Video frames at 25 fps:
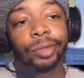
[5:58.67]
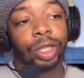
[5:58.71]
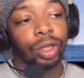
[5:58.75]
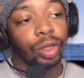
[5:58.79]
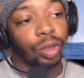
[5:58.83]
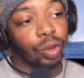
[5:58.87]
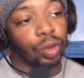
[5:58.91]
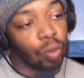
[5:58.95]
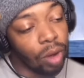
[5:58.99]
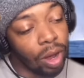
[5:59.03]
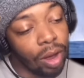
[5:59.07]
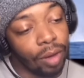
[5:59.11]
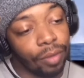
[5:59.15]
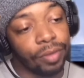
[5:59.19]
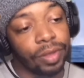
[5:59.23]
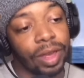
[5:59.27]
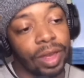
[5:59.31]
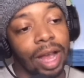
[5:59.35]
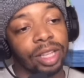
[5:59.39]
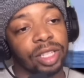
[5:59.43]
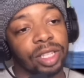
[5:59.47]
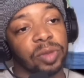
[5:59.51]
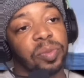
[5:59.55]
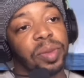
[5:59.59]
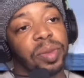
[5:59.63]

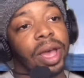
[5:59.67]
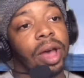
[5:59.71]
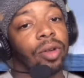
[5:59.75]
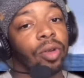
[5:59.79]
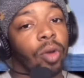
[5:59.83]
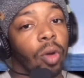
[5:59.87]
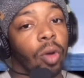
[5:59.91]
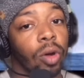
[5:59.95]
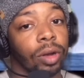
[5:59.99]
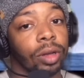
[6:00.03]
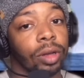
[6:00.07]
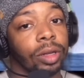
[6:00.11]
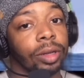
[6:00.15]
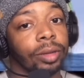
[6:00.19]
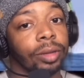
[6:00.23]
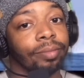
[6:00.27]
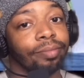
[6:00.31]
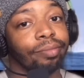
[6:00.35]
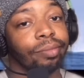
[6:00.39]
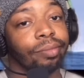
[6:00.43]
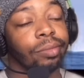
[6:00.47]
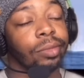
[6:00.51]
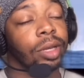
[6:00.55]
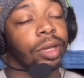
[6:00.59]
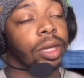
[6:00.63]
12,000-pound
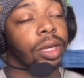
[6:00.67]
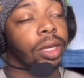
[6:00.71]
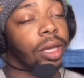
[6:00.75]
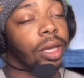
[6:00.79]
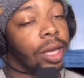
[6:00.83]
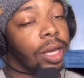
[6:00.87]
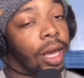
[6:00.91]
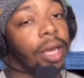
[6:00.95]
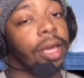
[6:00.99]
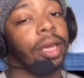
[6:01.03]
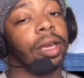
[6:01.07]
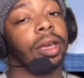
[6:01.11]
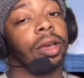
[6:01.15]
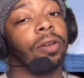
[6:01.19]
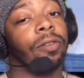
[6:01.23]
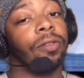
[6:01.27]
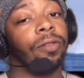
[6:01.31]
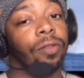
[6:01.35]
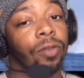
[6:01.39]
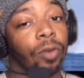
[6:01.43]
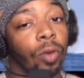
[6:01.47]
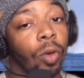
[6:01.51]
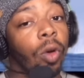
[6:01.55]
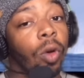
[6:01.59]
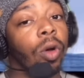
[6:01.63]
orca kicking a
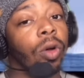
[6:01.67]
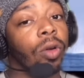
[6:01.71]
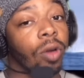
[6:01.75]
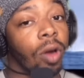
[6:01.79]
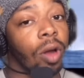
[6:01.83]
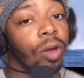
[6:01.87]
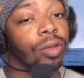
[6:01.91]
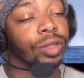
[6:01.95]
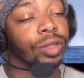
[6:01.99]
full-grown